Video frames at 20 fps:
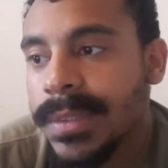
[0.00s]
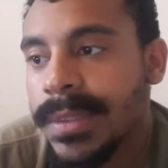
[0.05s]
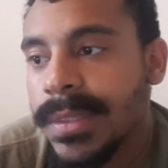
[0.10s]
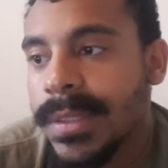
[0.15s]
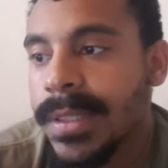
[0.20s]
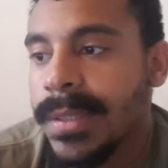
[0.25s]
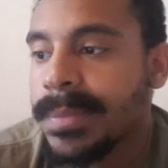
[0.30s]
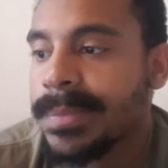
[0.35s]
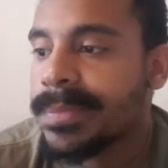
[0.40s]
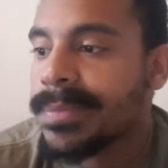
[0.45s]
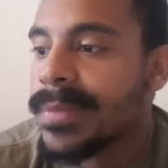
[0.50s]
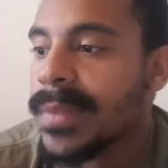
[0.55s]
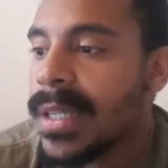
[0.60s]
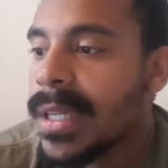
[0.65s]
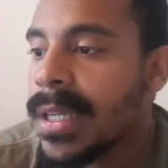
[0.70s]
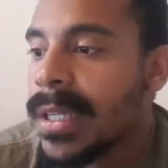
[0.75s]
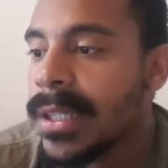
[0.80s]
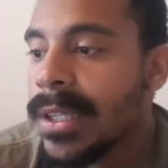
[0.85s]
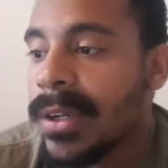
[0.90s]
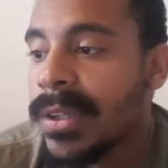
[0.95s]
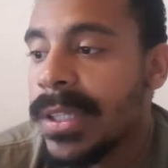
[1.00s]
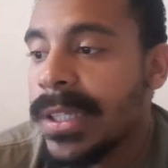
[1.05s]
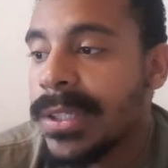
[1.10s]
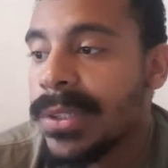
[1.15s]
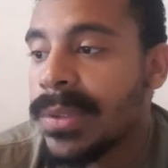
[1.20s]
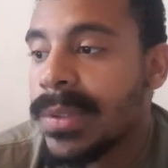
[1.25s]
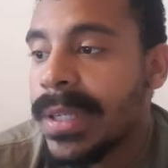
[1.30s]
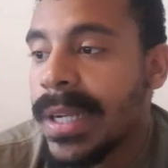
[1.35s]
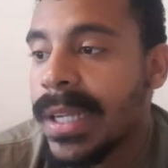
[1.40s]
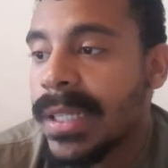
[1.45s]
Yep. They're only
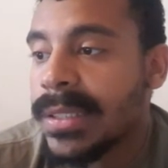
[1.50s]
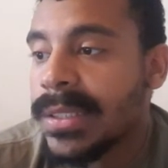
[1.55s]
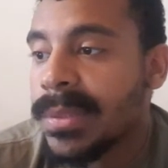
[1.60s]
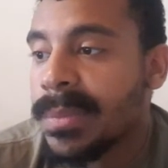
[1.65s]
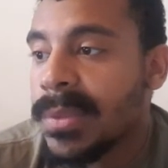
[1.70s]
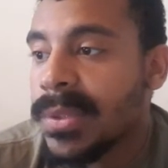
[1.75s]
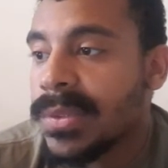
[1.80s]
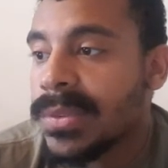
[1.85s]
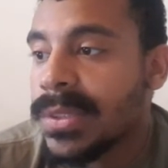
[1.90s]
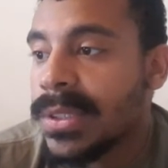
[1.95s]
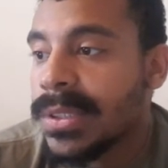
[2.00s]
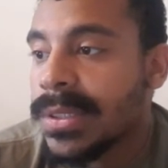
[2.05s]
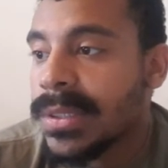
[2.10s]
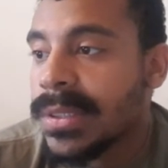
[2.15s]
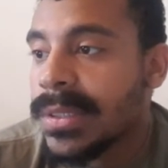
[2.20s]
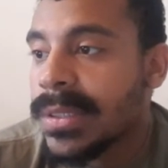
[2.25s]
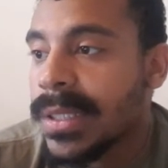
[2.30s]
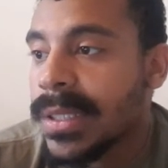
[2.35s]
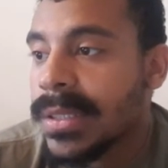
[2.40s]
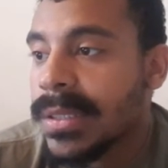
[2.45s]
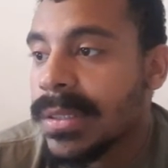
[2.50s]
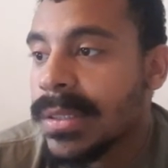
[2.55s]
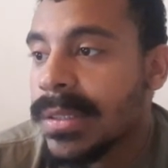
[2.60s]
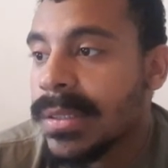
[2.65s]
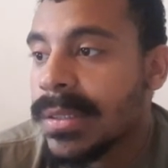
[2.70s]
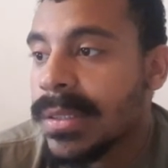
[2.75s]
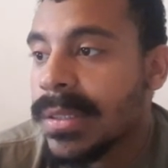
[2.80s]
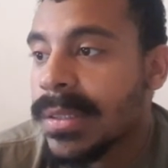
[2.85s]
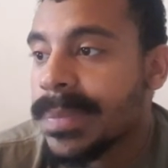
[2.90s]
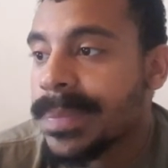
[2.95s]
doing that to mold your success,
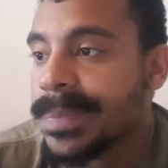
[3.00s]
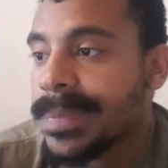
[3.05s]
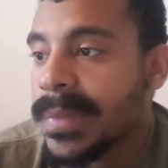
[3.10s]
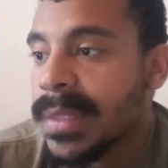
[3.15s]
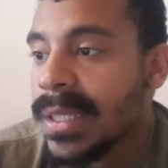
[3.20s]
that's all.